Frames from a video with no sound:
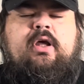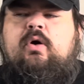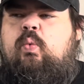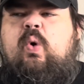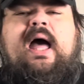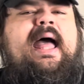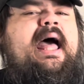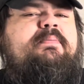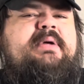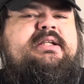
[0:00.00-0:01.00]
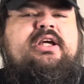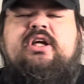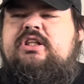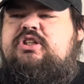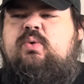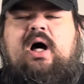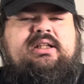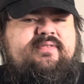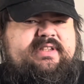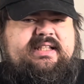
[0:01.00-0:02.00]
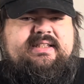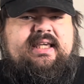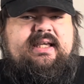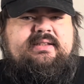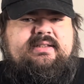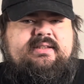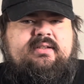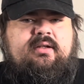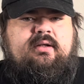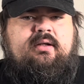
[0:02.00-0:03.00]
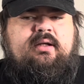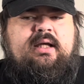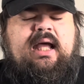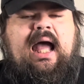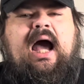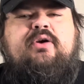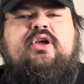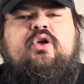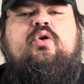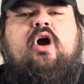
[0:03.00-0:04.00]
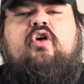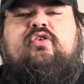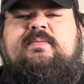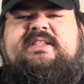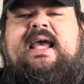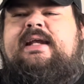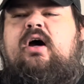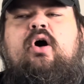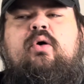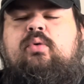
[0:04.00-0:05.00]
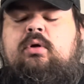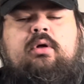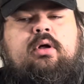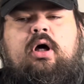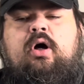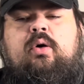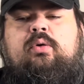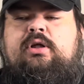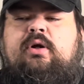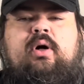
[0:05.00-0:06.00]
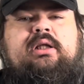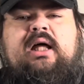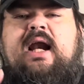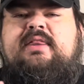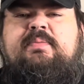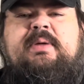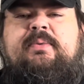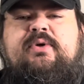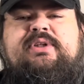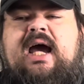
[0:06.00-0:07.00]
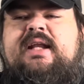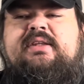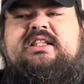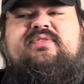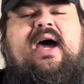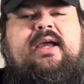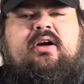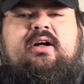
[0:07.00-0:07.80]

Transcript: What happened to all of these kids? How do you go from saying, a lot of the people who died in this fire are